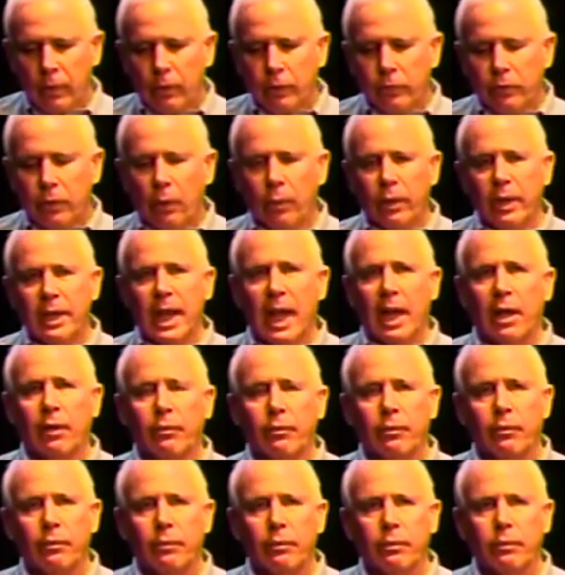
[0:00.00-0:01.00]
So again,
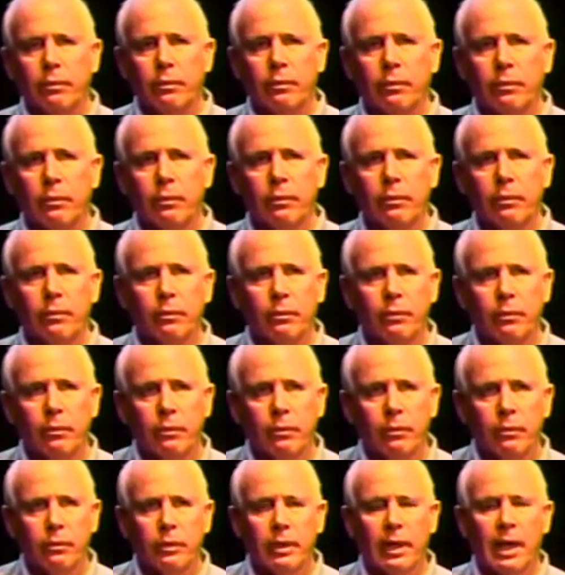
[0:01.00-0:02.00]

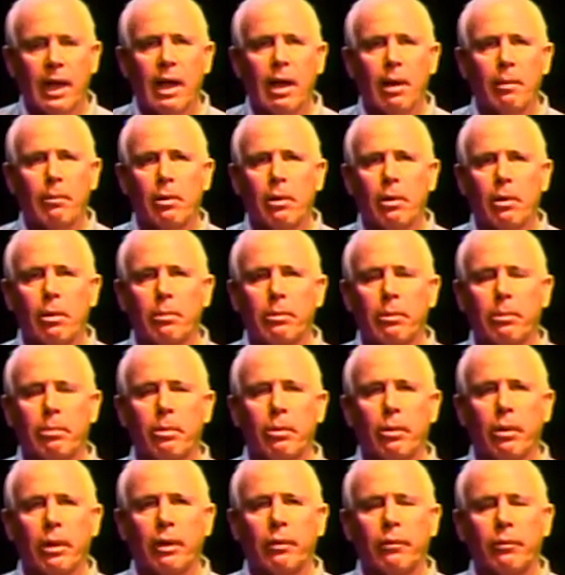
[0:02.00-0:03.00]
to hammer home the
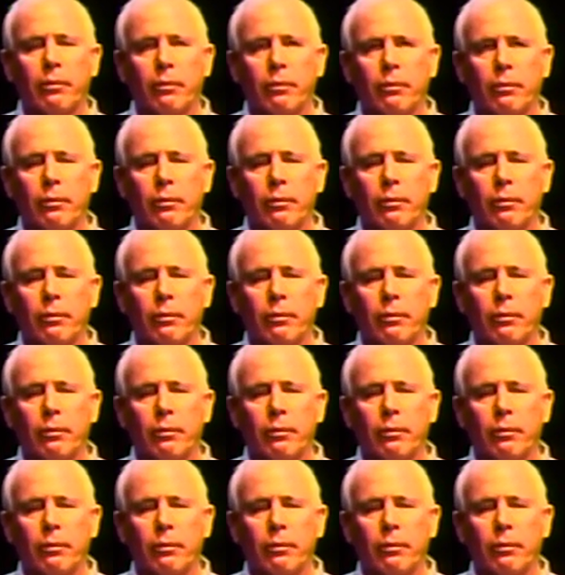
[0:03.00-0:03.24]
point,